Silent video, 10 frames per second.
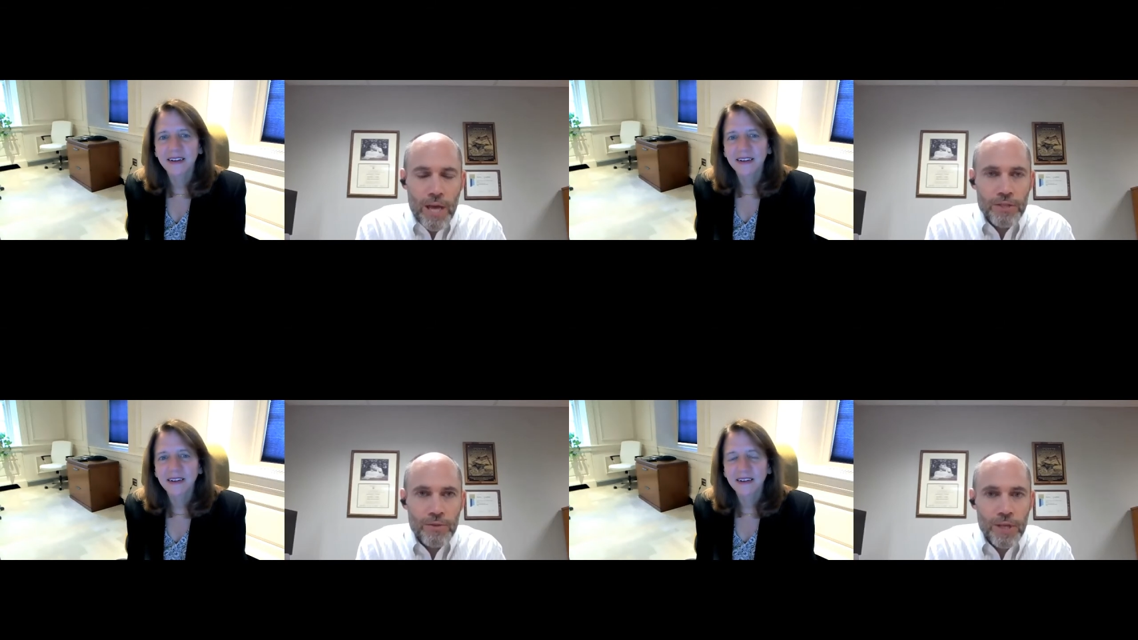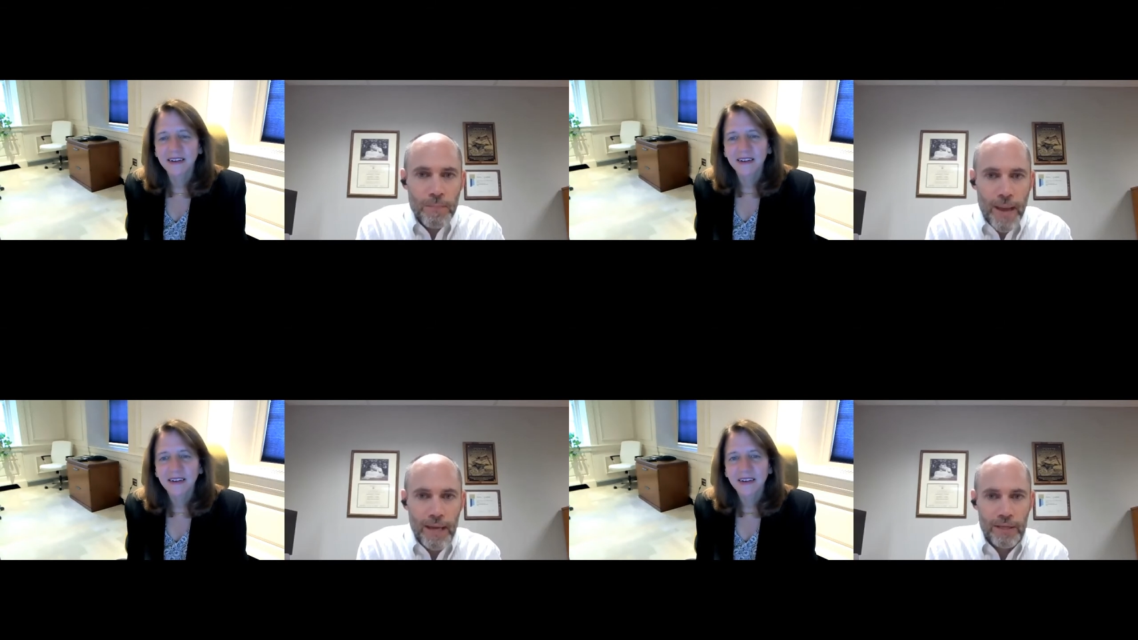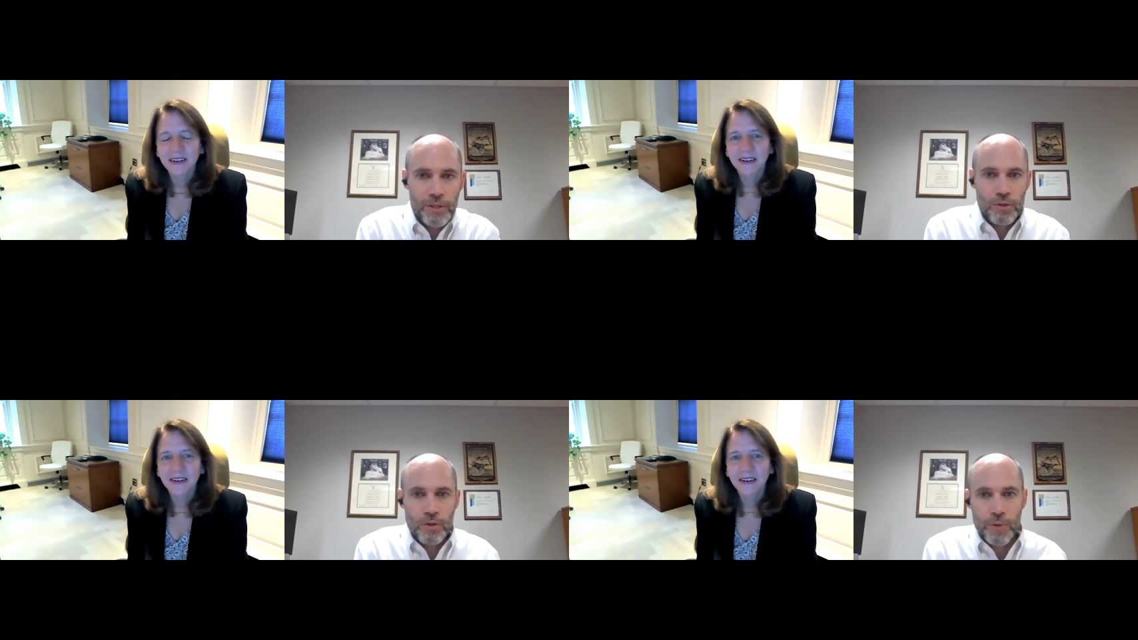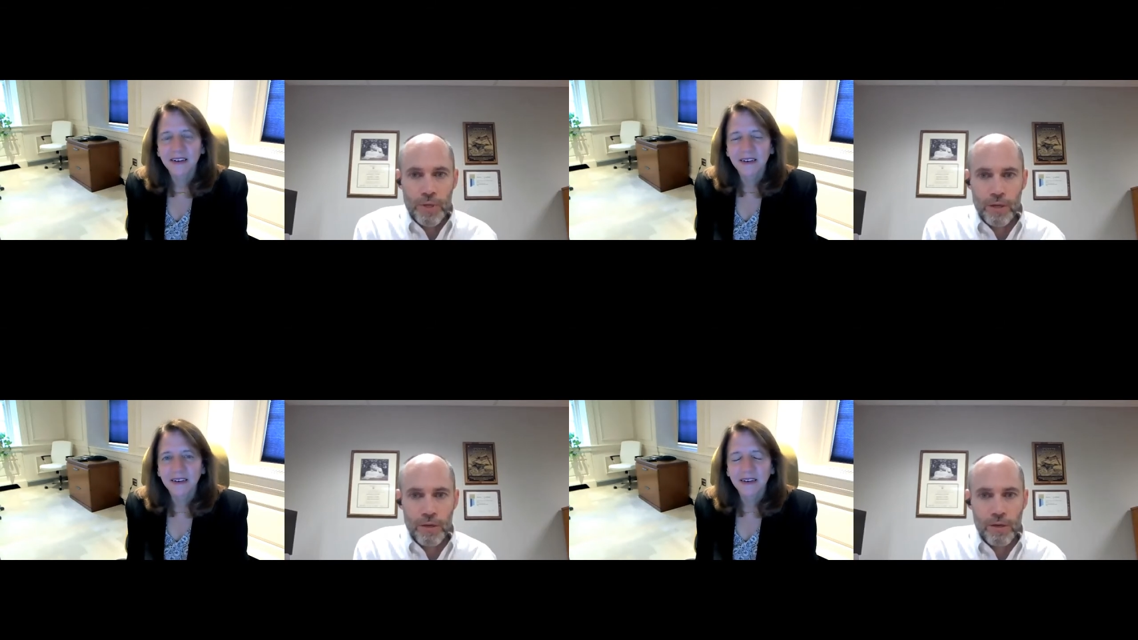Speaker 1: as you think back in your
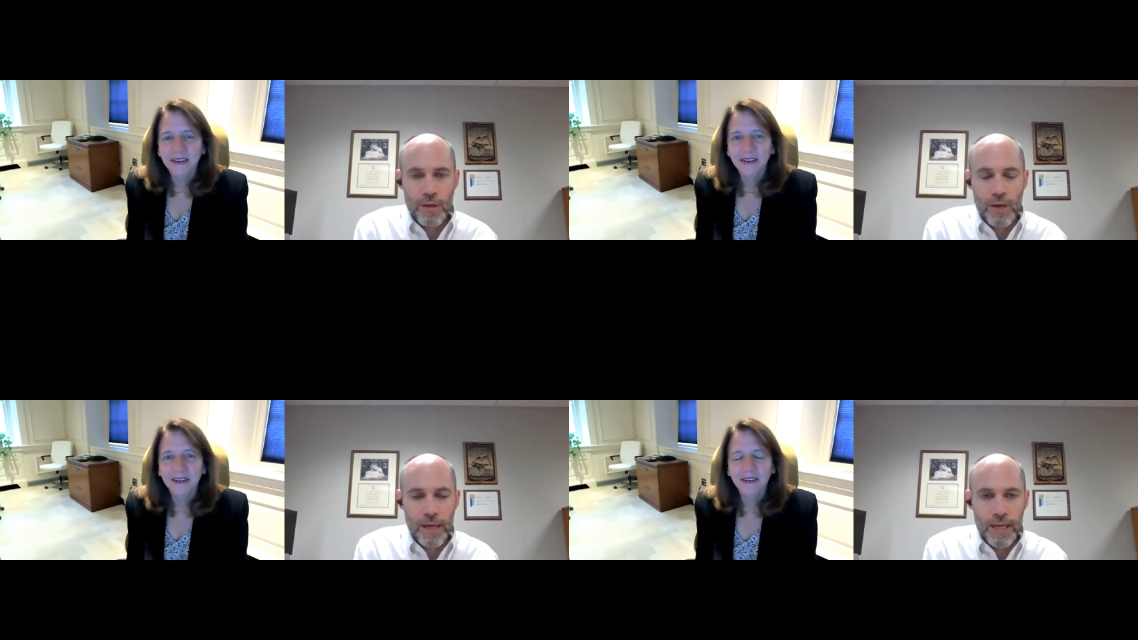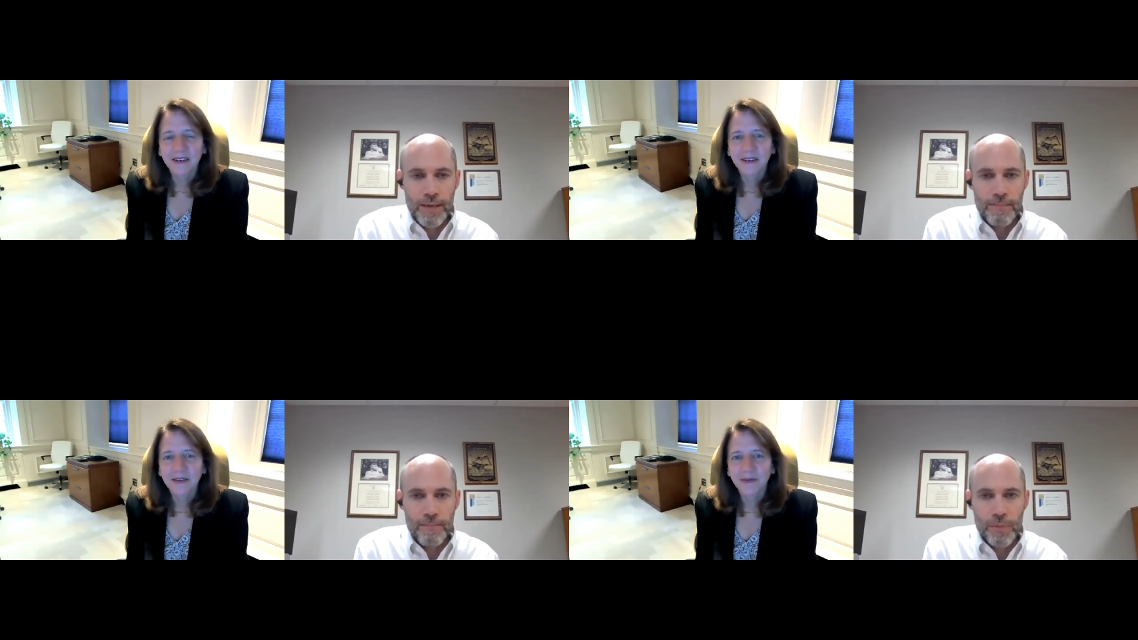career, um,